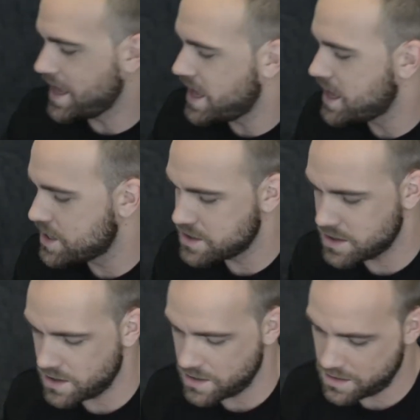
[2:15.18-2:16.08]
and
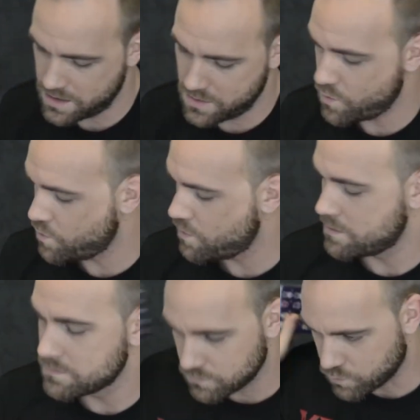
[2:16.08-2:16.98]

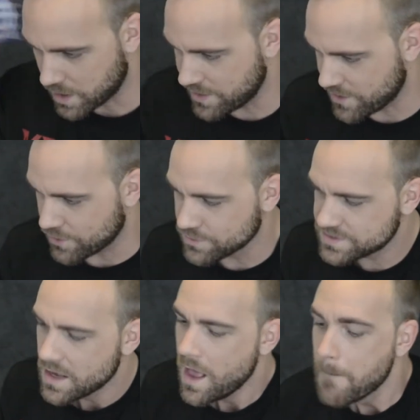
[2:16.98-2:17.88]
one of those,
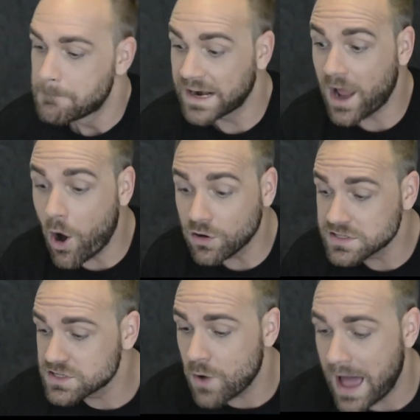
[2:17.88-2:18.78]
but I
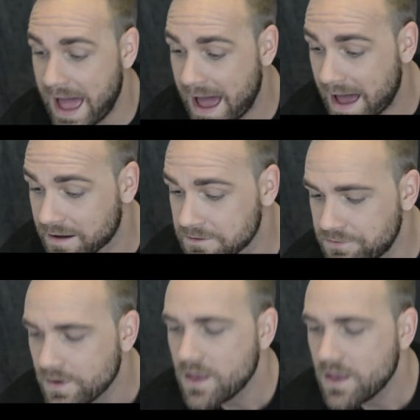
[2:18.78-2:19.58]
also have